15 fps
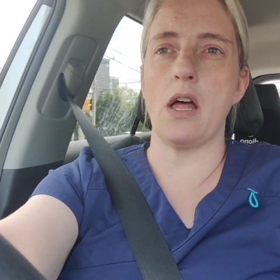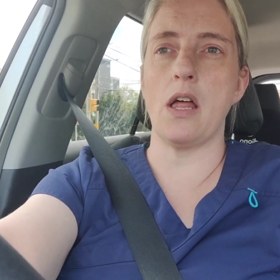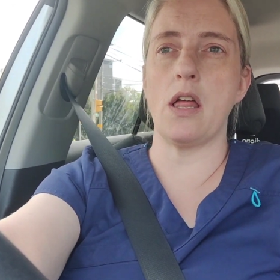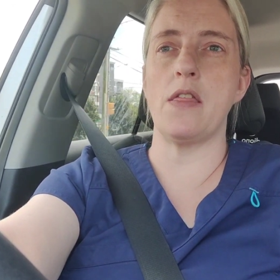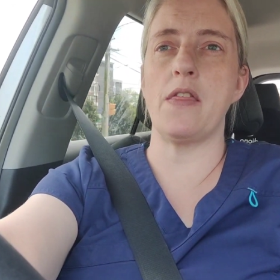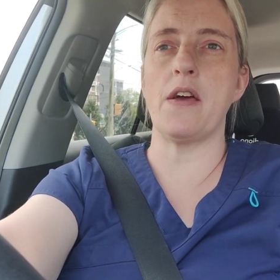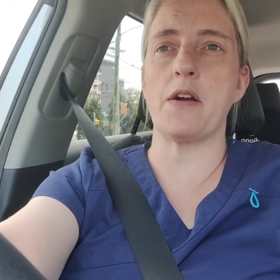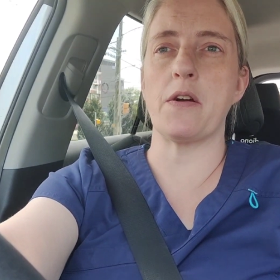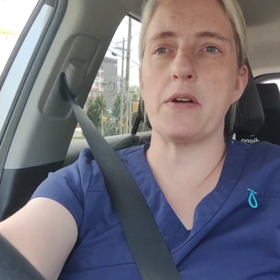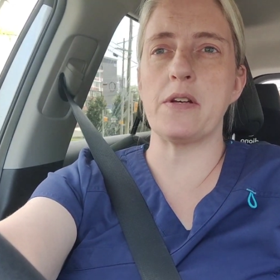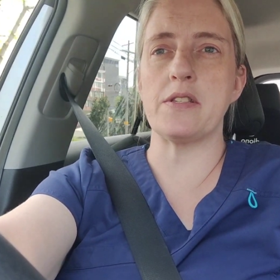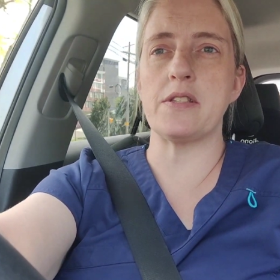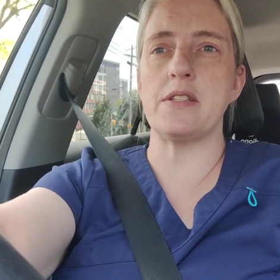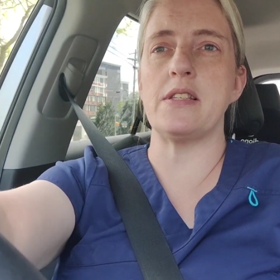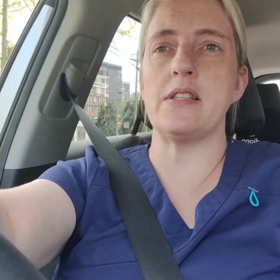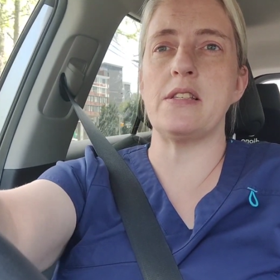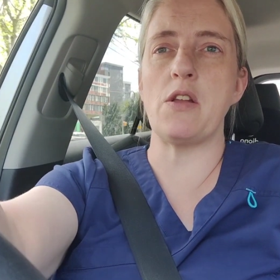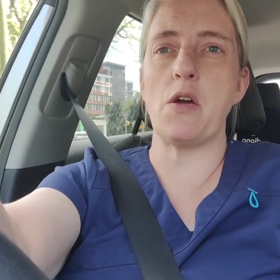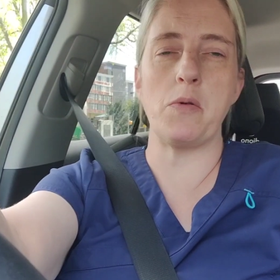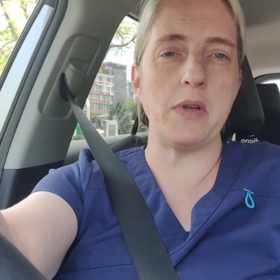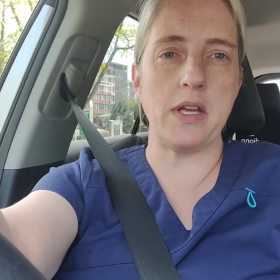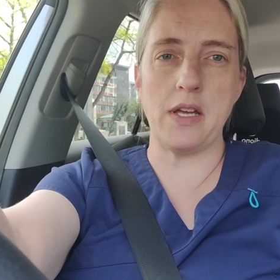there is
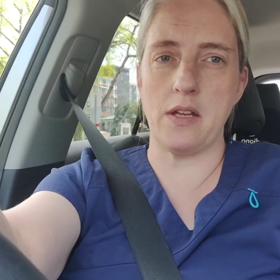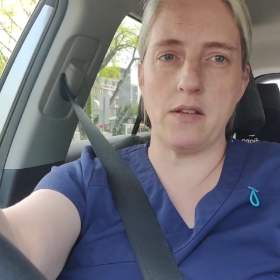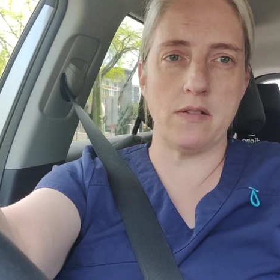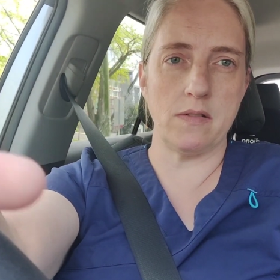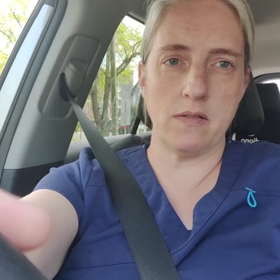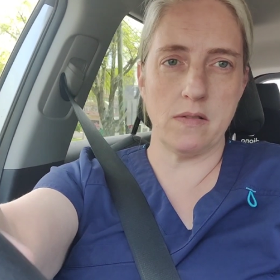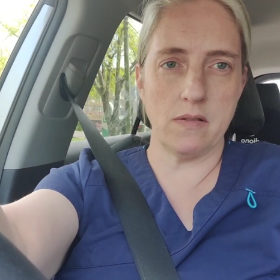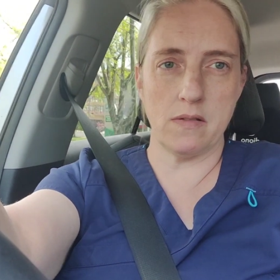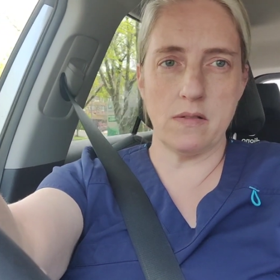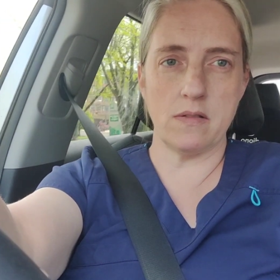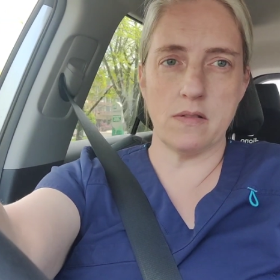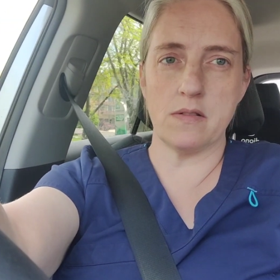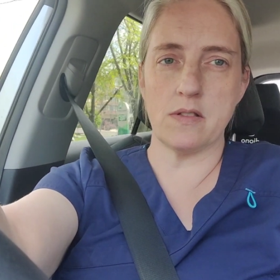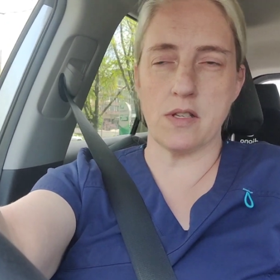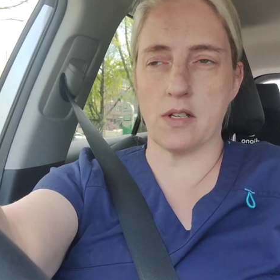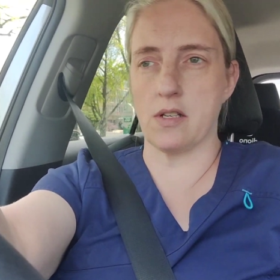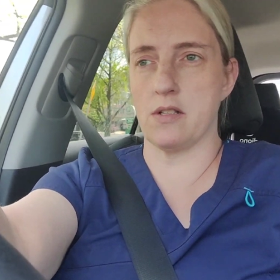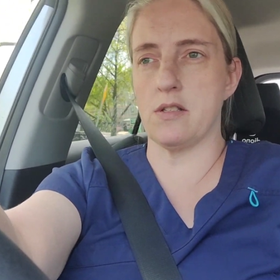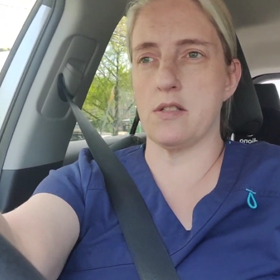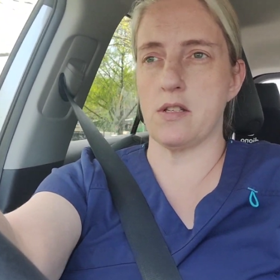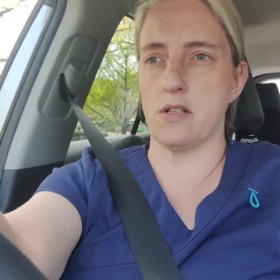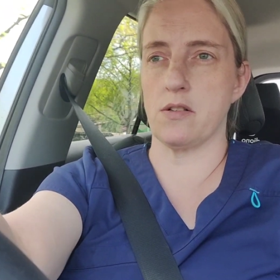no need to
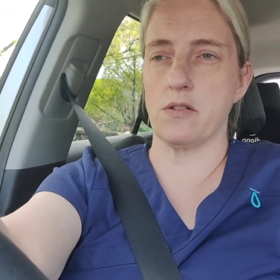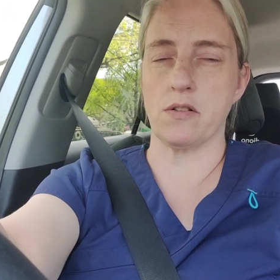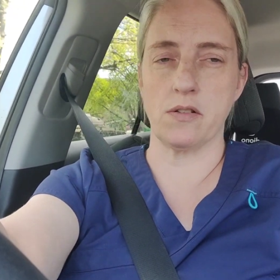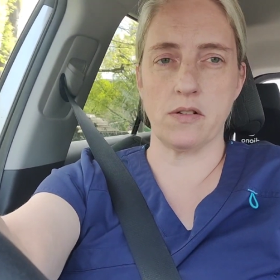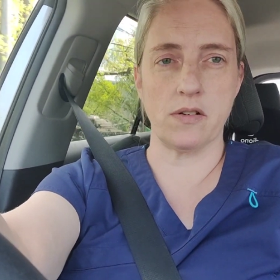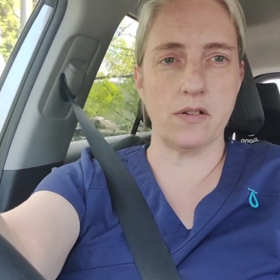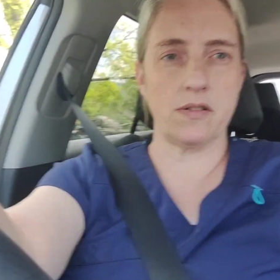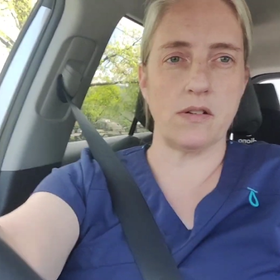consider